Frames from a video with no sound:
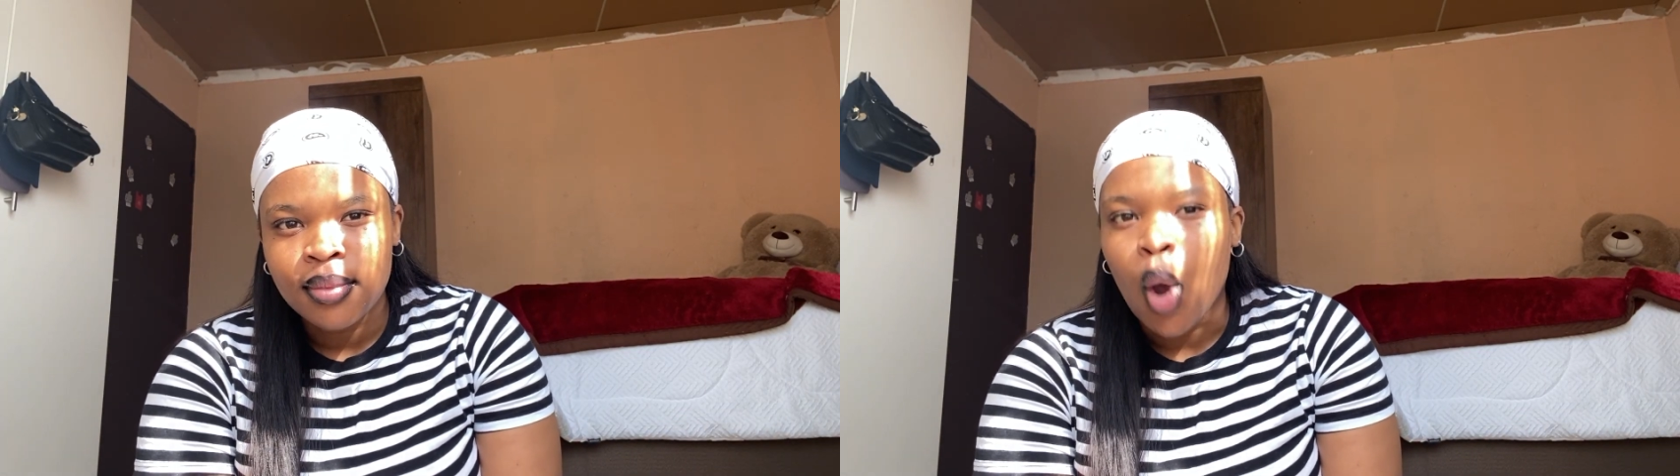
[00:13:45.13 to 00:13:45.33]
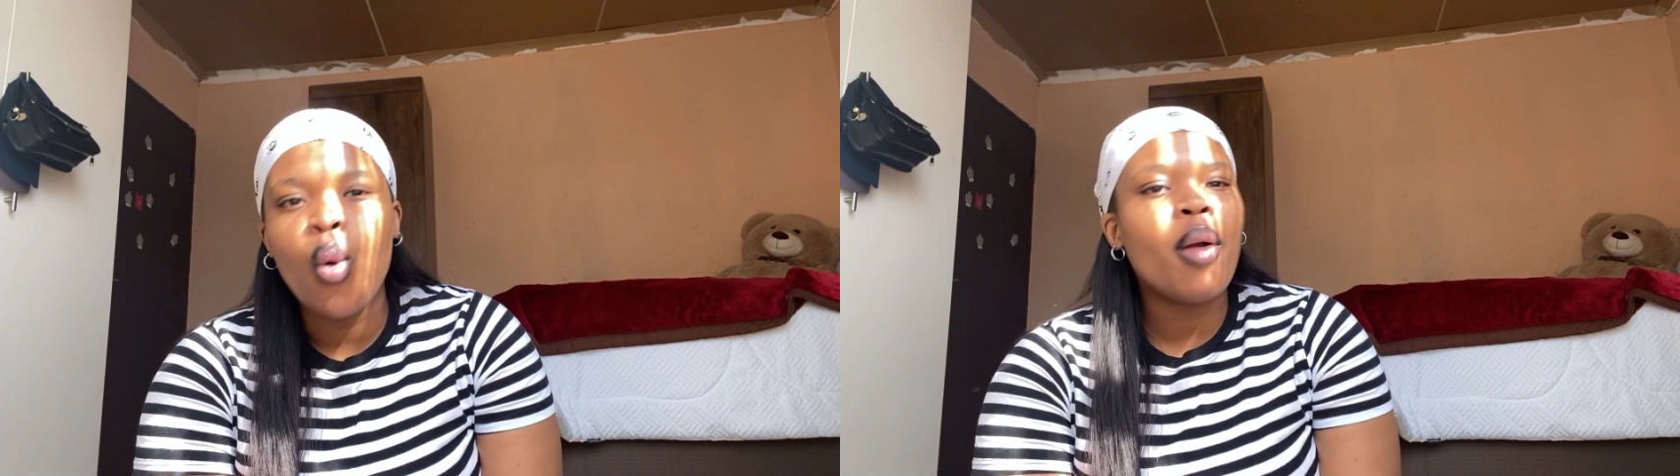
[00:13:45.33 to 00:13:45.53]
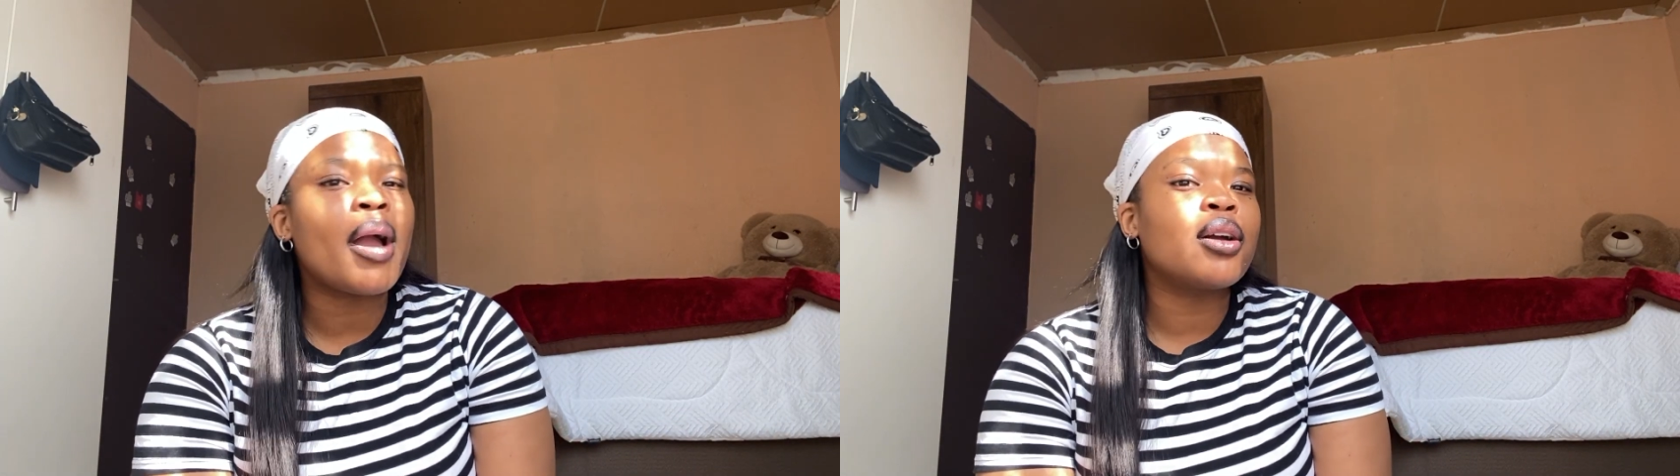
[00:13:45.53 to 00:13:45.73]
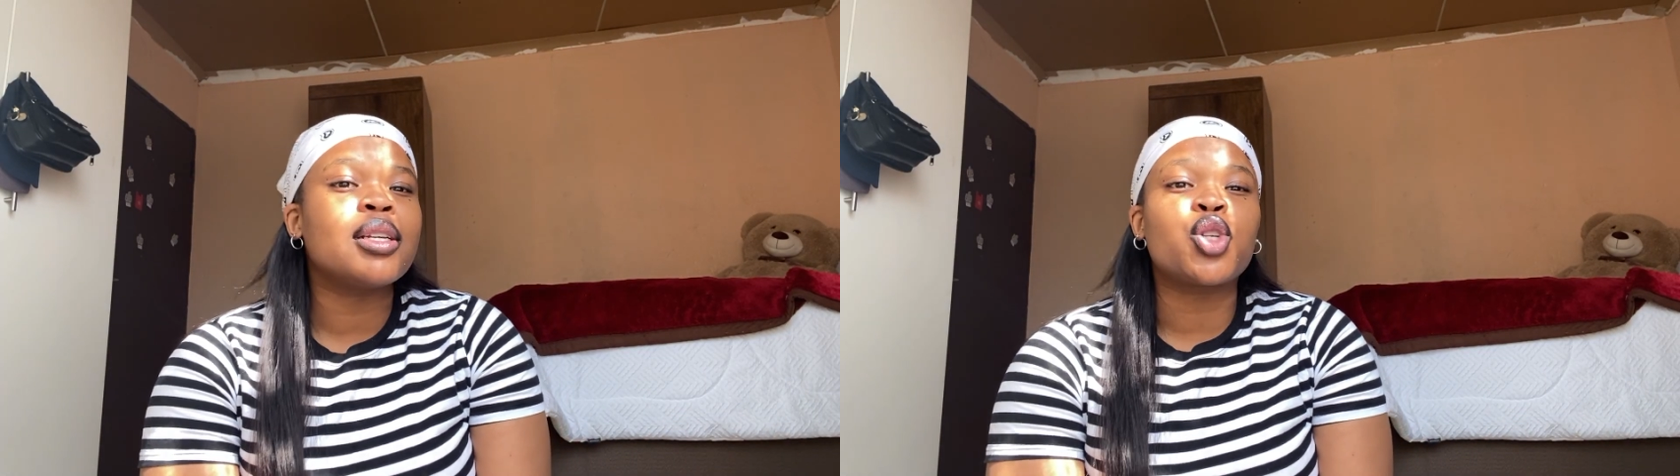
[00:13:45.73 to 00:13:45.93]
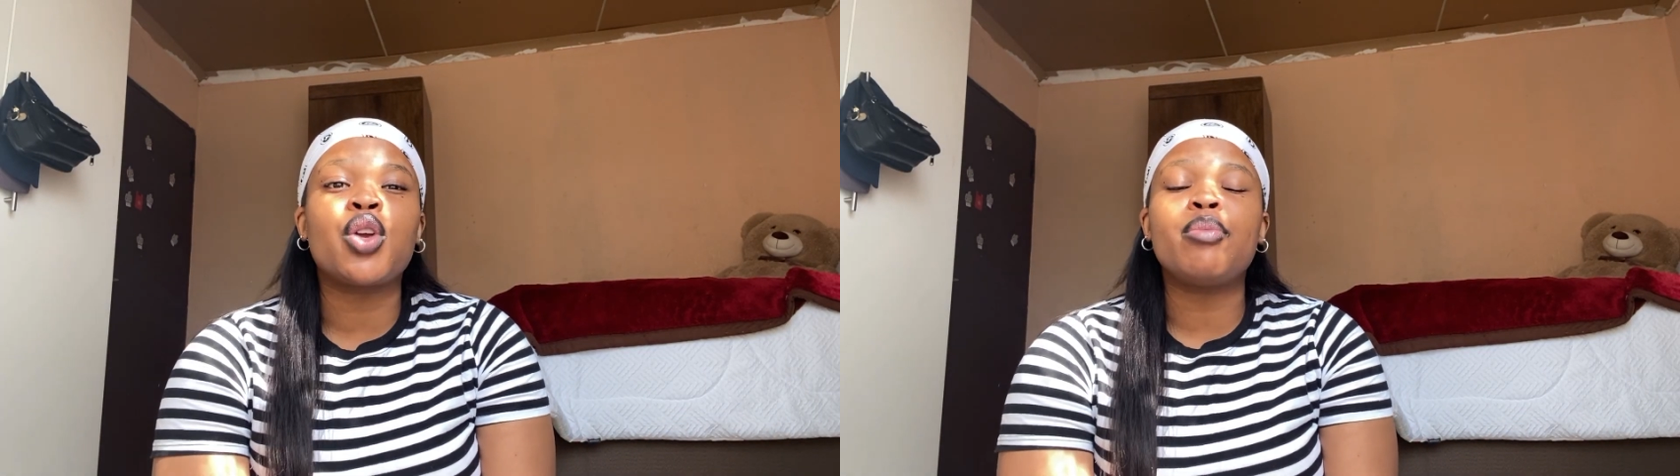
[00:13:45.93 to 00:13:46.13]
Who am I going to
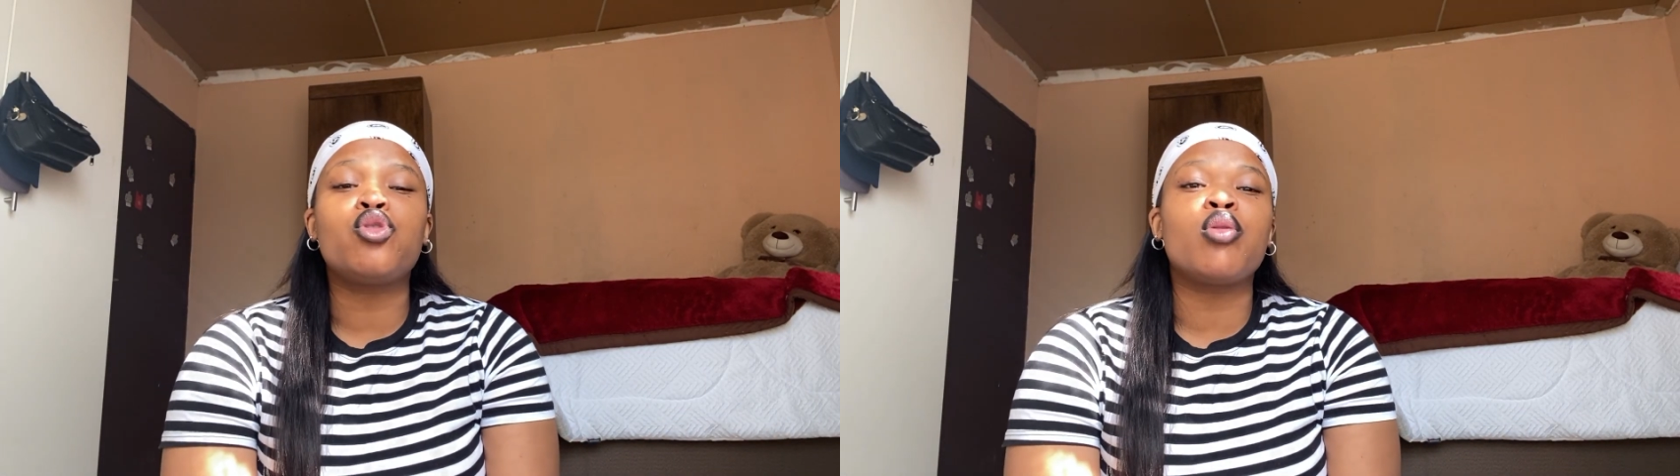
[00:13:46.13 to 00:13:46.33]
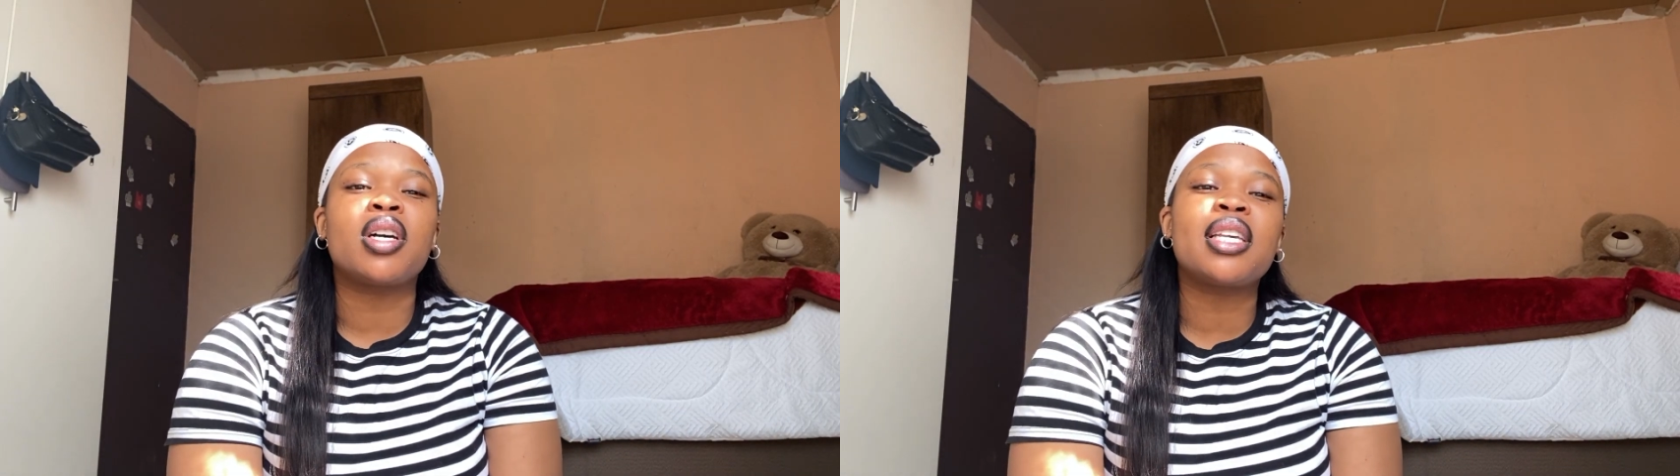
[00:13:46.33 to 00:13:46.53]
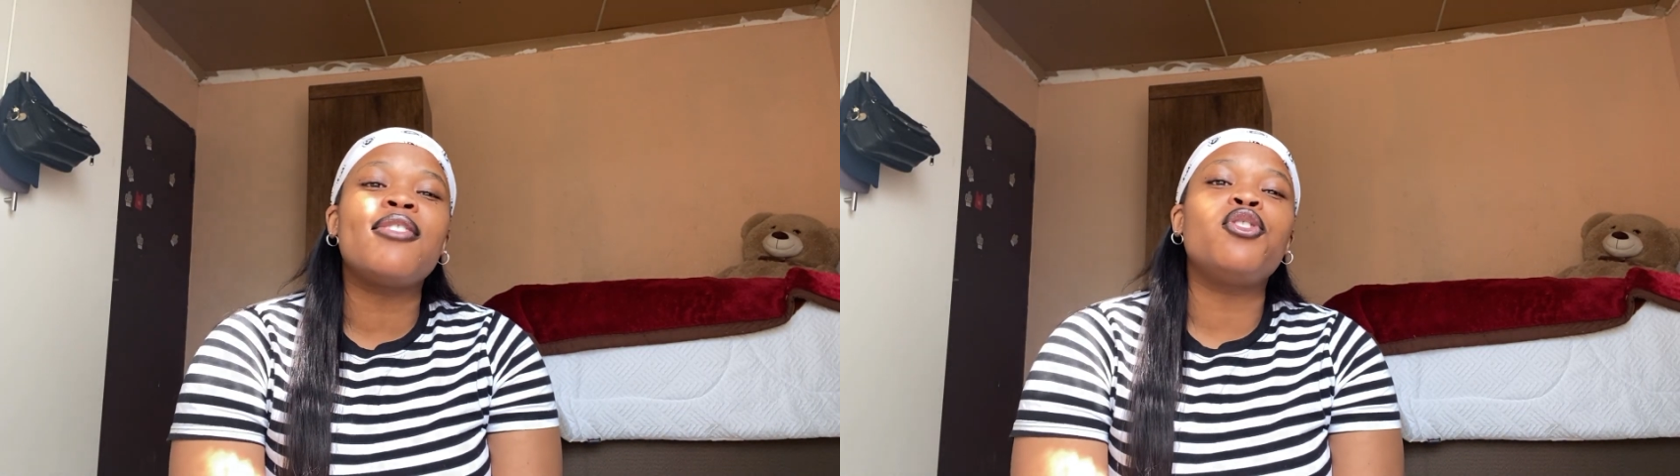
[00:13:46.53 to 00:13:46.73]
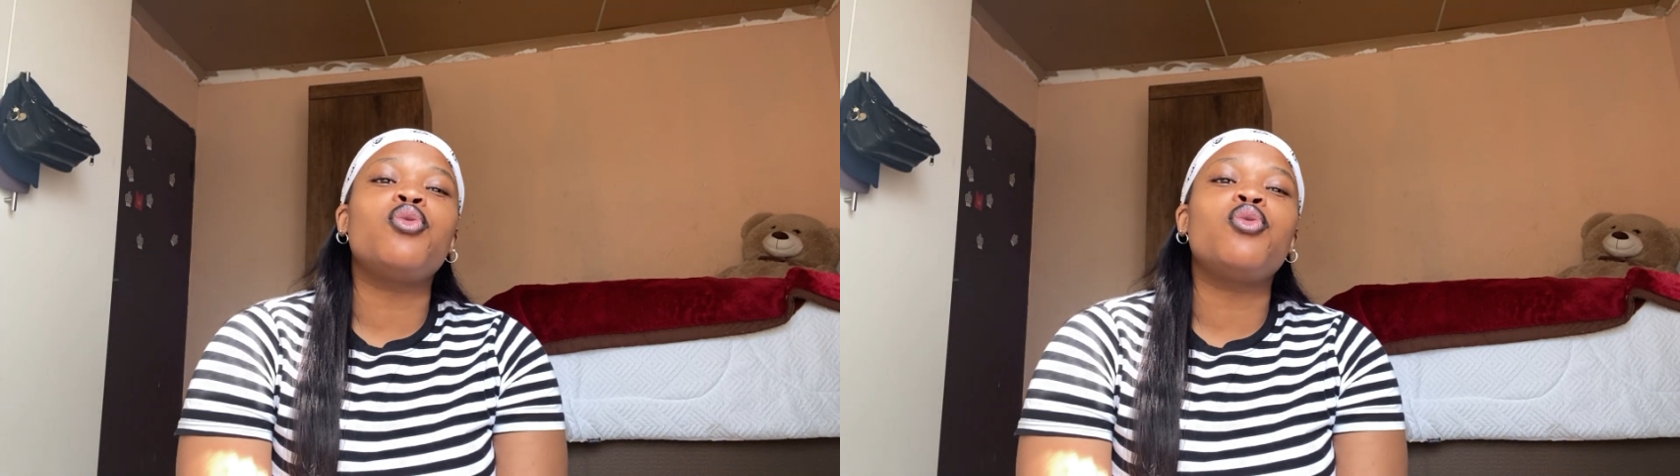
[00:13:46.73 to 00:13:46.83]
scream to? Because if you